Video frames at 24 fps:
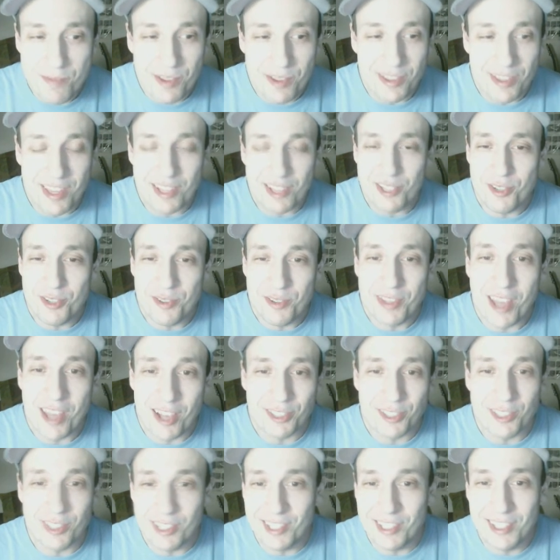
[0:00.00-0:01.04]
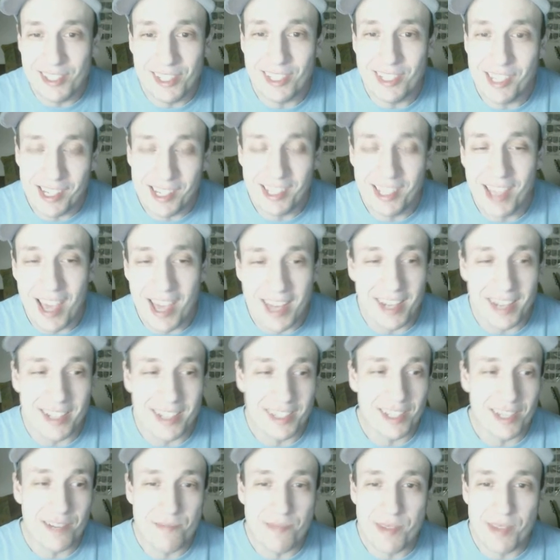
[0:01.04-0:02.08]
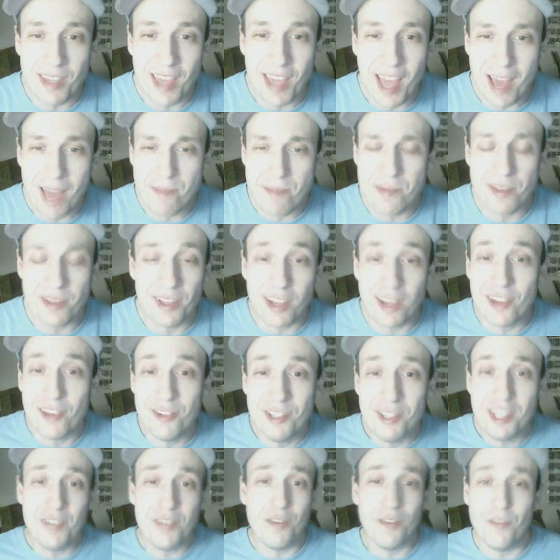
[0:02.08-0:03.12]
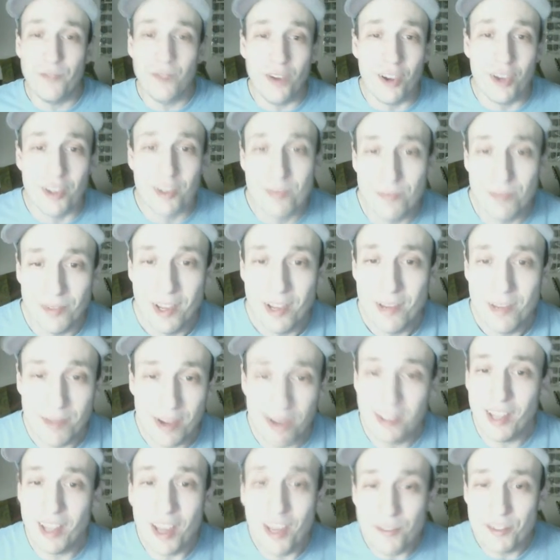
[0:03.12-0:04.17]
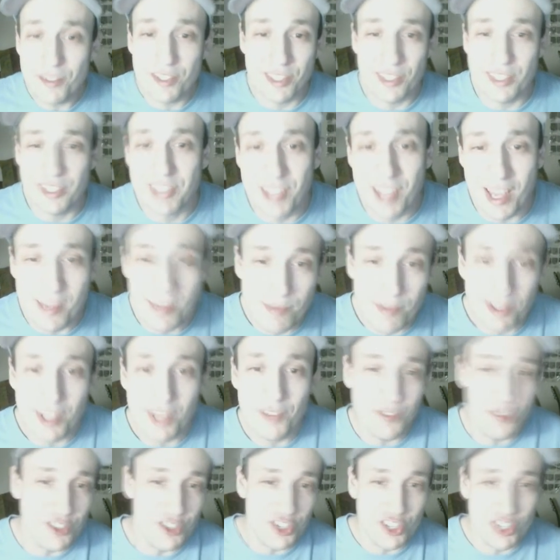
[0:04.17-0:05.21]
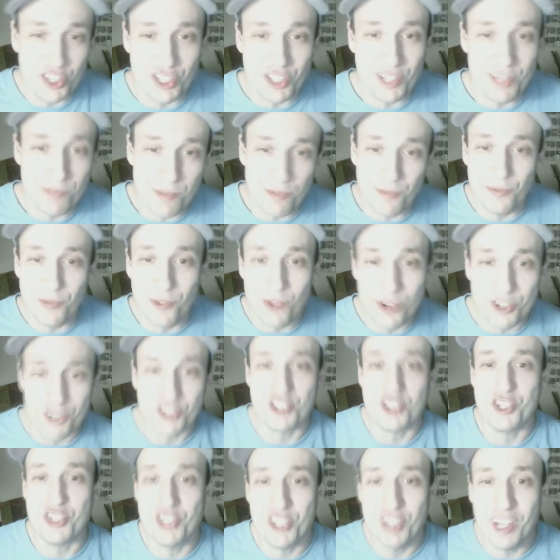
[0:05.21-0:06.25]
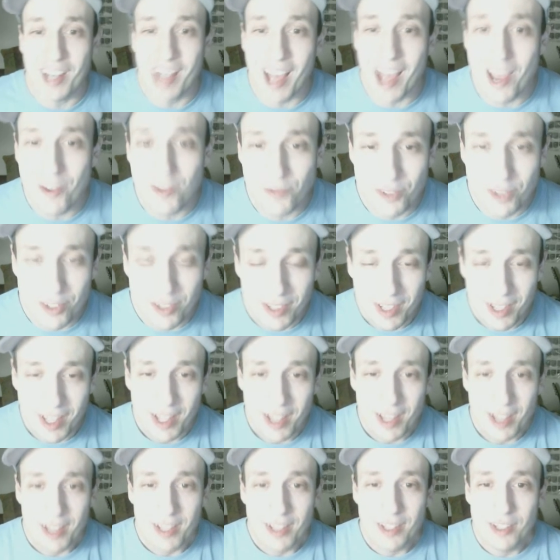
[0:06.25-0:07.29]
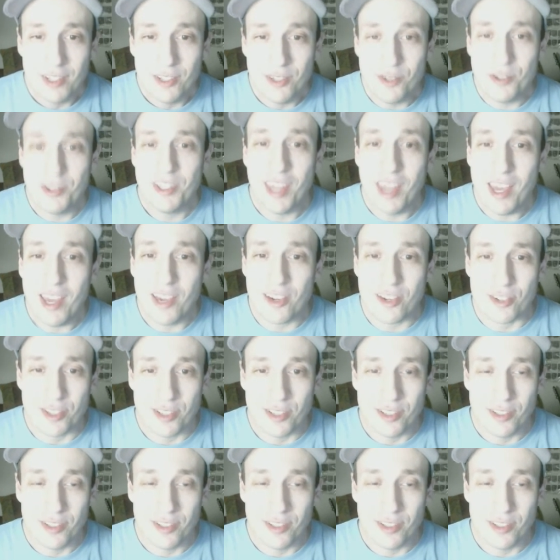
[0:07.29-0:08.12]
But then 2000 they did it again. Instead of being happy, like, I don't give a fuck. My life is the same. My life is shit before, shit after. Who cares?